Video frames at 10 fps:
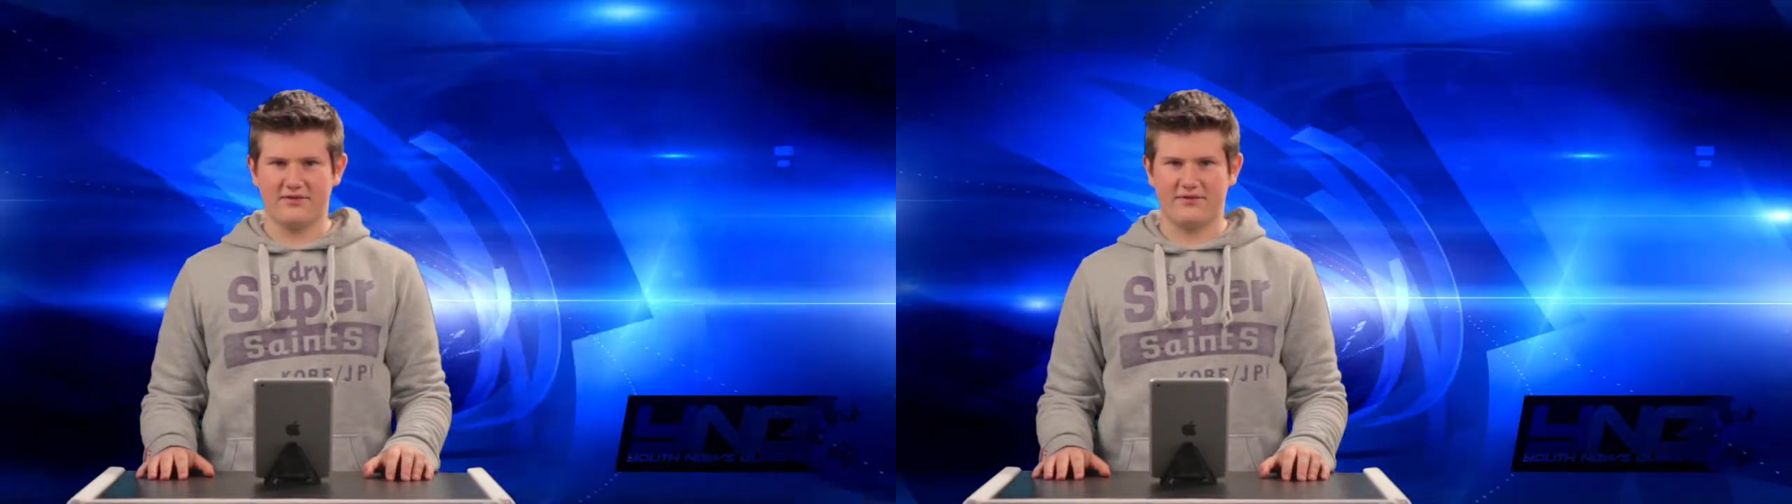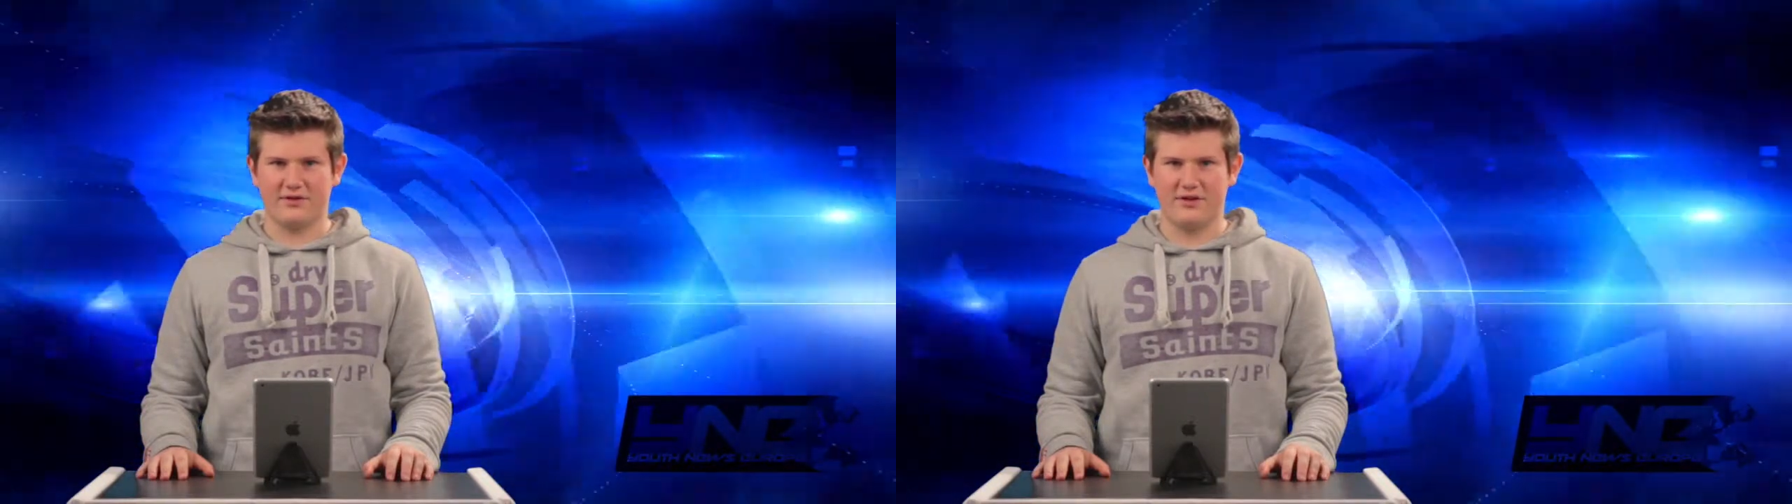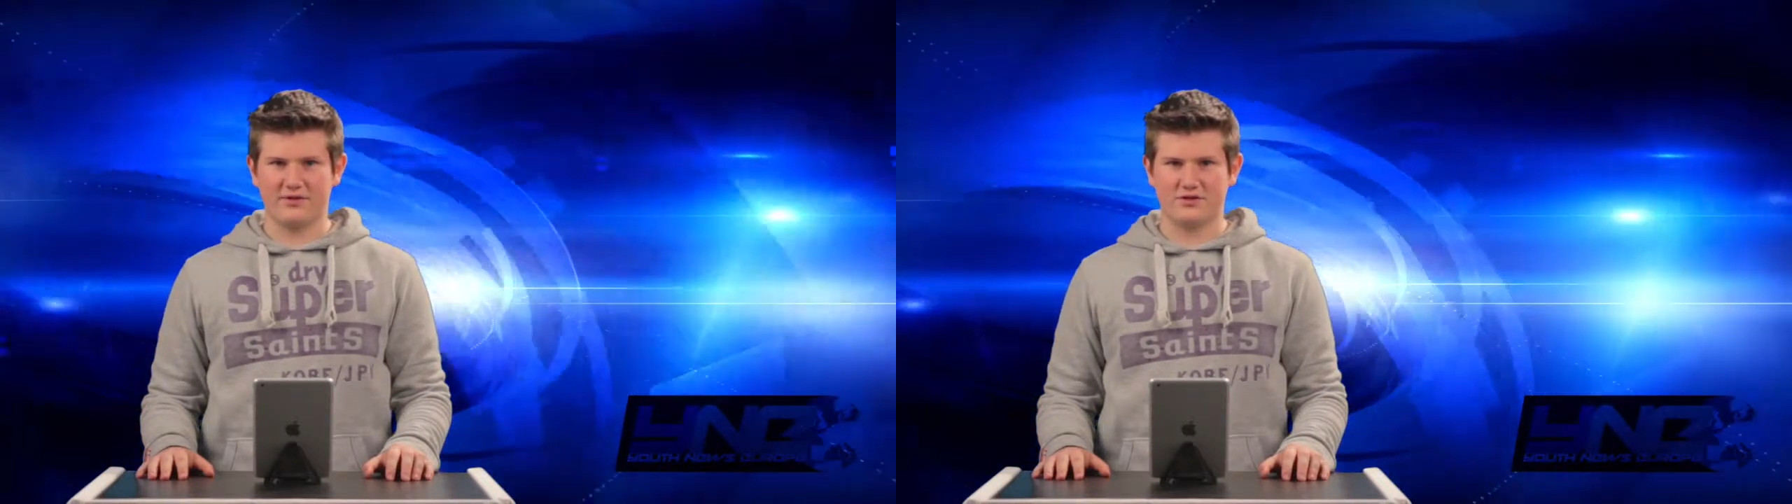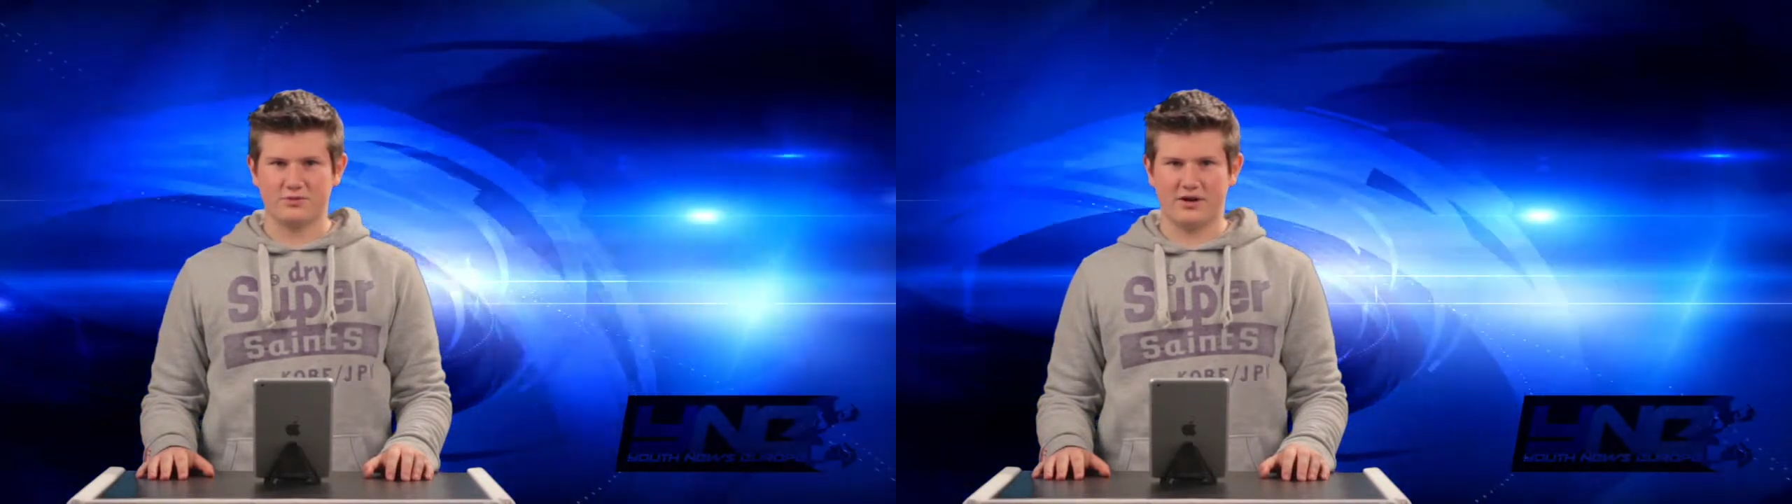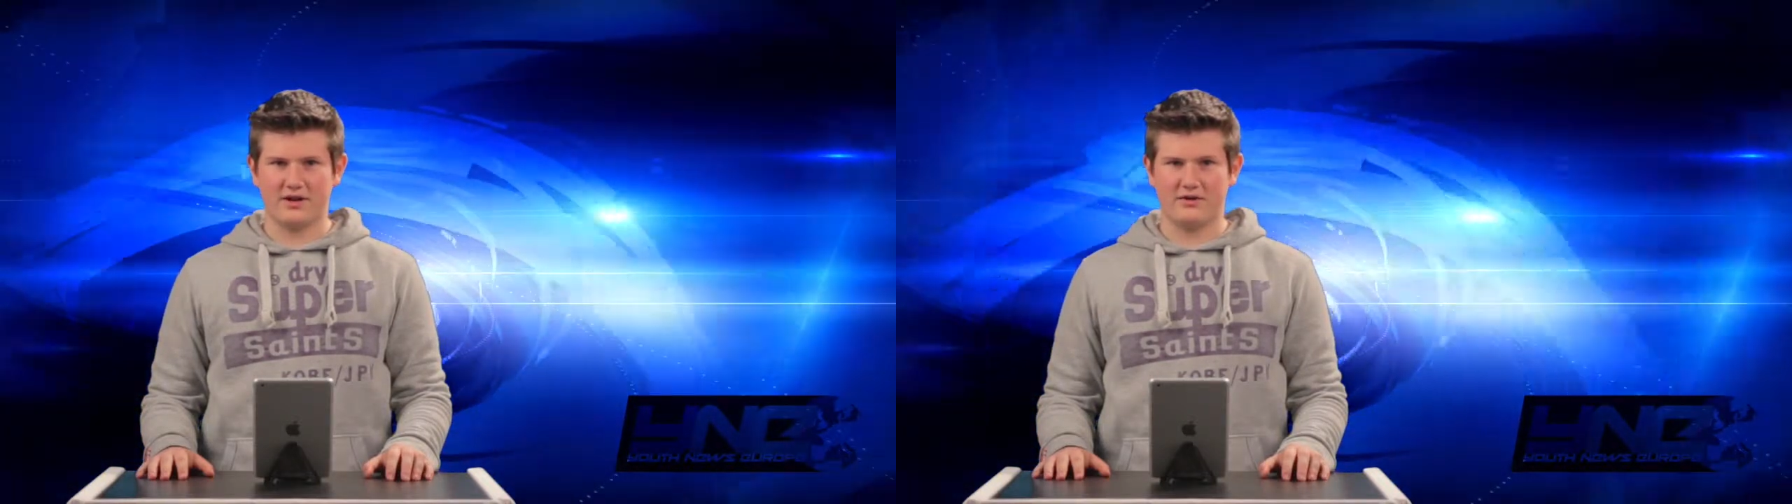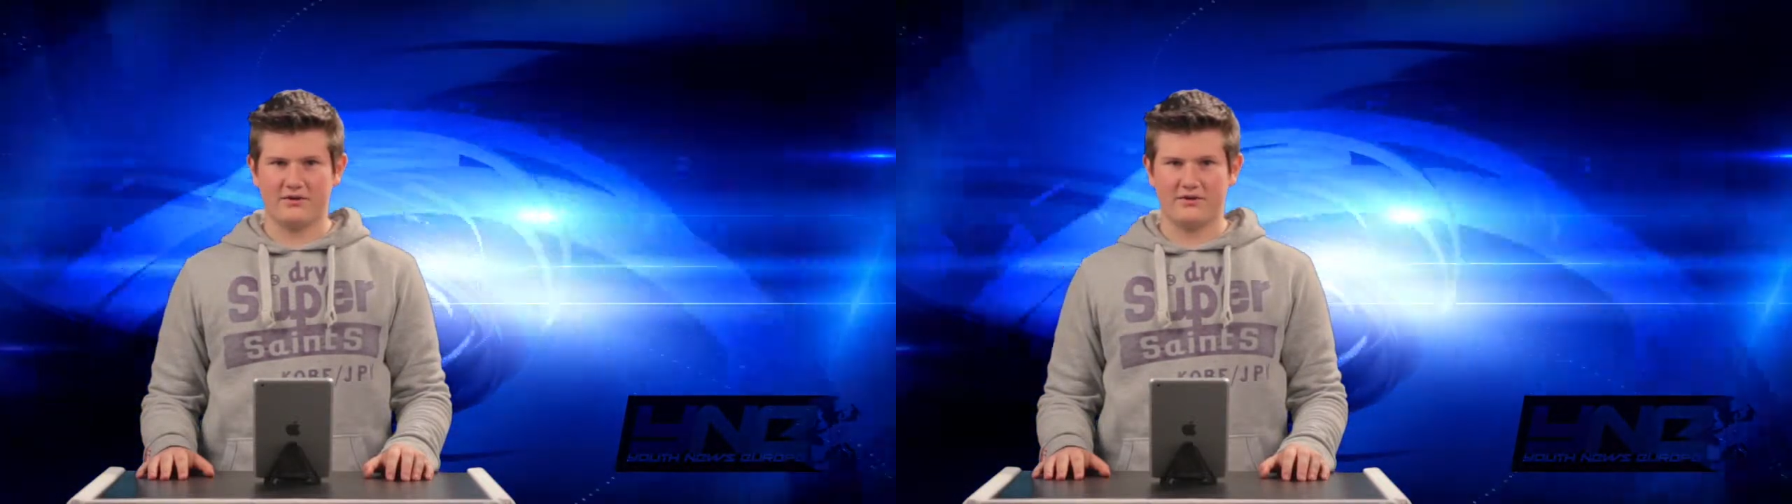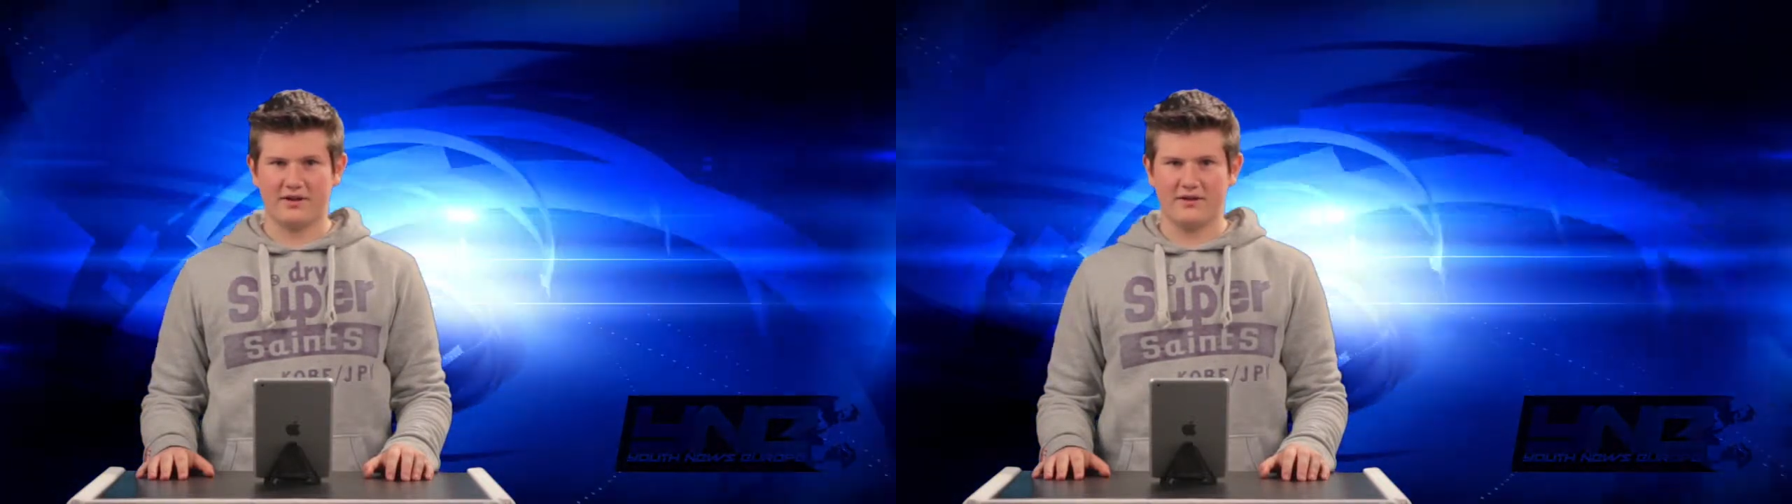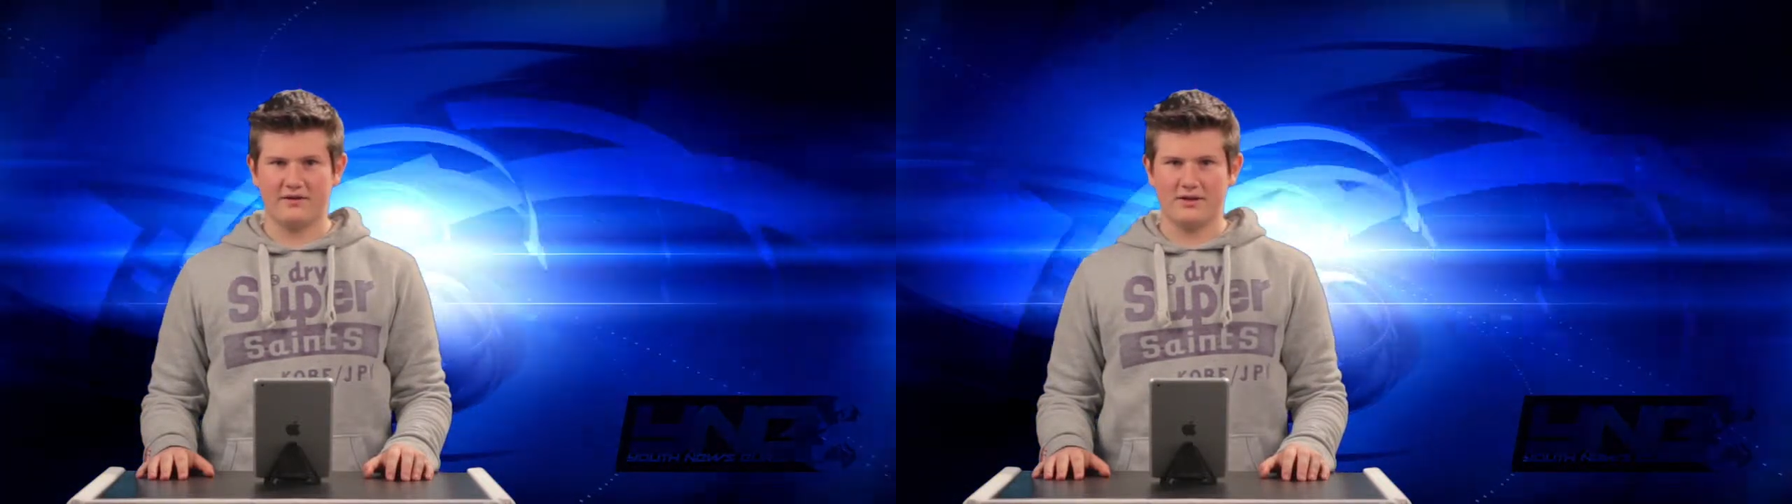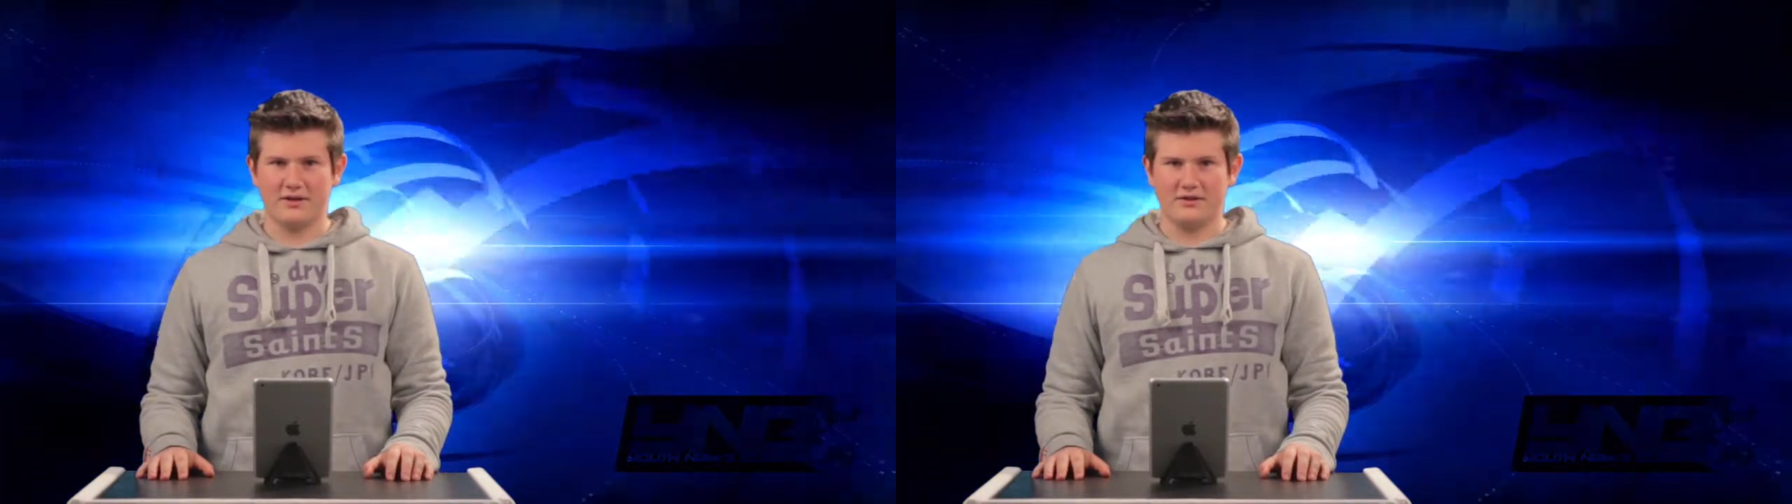in Flanders, 1 out of 10